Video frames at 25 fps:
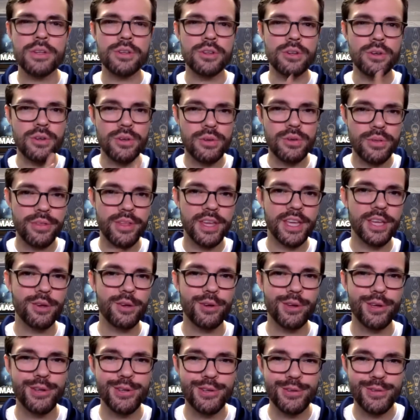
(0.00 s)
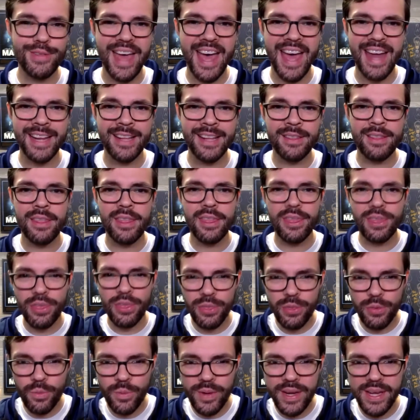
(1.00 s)
Do you think you could do that in
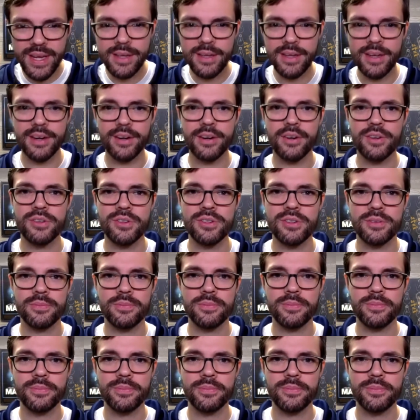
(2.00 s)
three years?